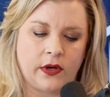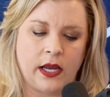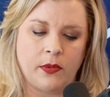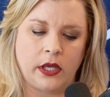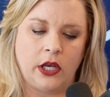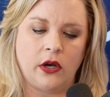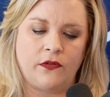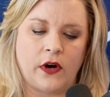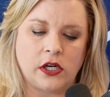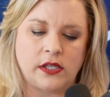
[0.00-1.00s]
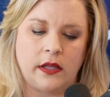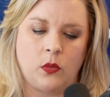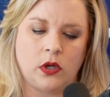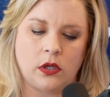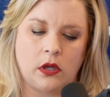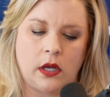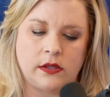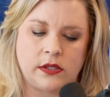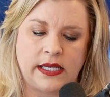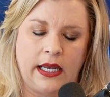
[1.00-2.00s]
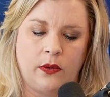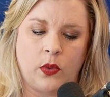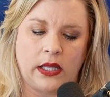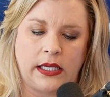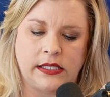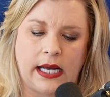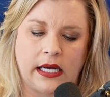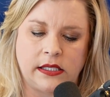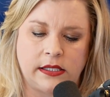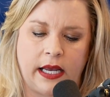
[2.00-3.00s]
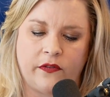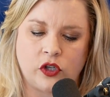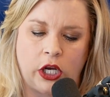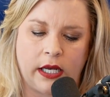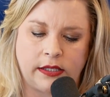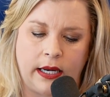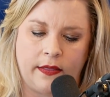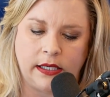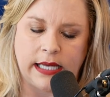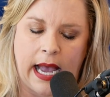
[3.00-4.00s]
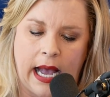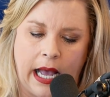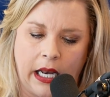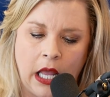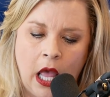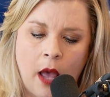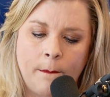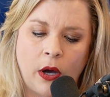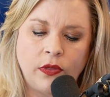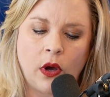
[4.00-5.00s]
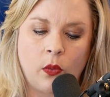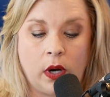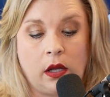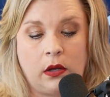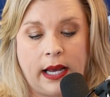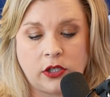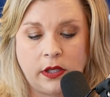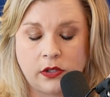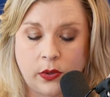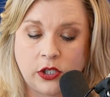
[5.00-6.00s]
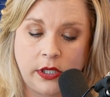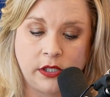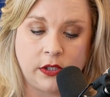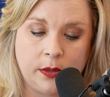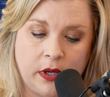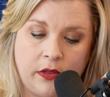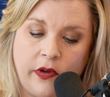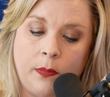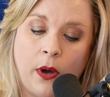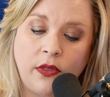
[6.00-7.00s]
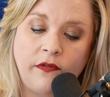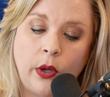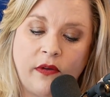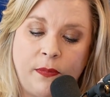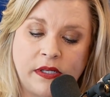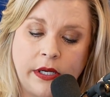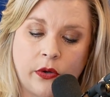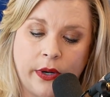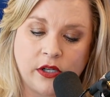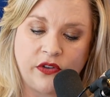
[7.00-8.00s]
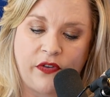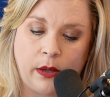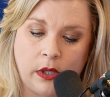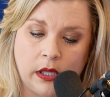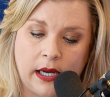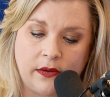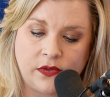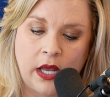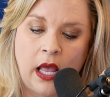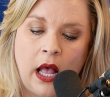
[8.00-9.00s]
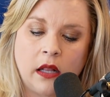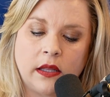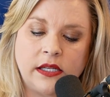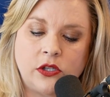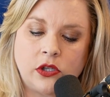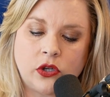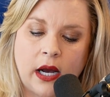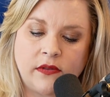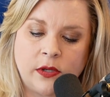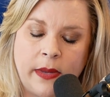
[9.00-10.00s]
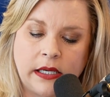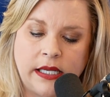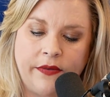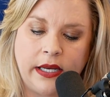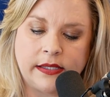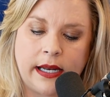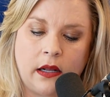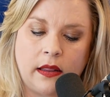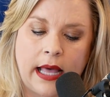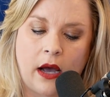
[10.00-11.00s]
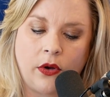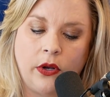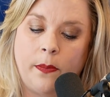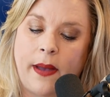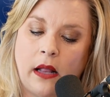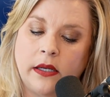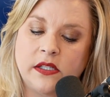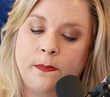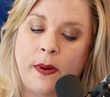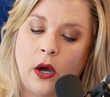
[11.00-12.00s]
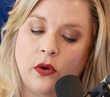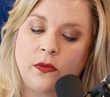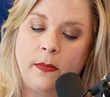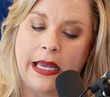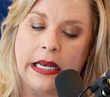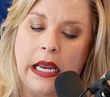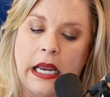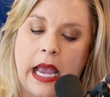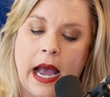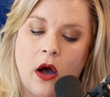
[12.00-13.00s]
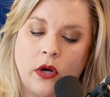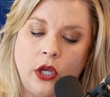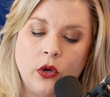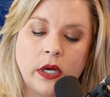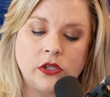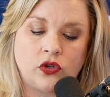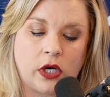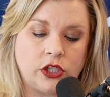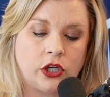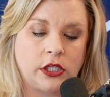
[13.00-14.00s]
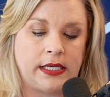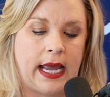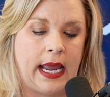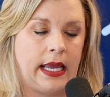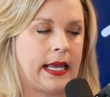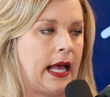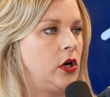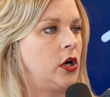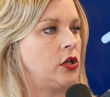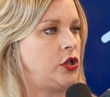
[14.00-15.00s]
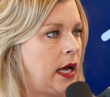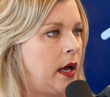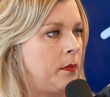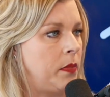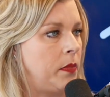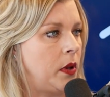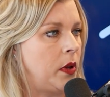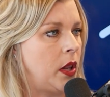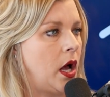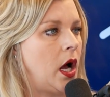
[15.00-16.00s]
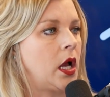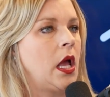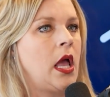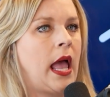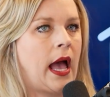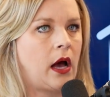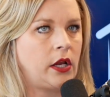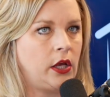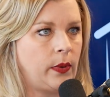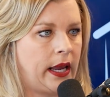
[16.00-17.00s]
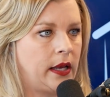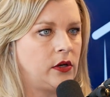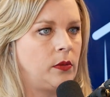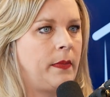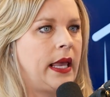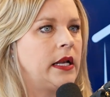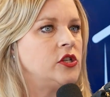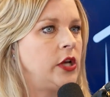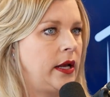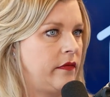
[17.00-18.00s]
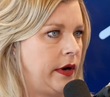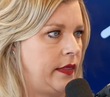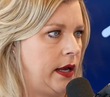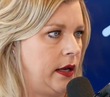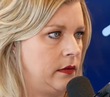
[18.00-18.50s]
Kimberly, you go first, and we'll see what Lisa has to say if she has anything to add. Actually, this question is to both of you. Both of you have busy careers and family lives. Let's describe some activities that allow you to balance both, meaning how do you construct your day, calendar, do you time block? How do you handle managing everything?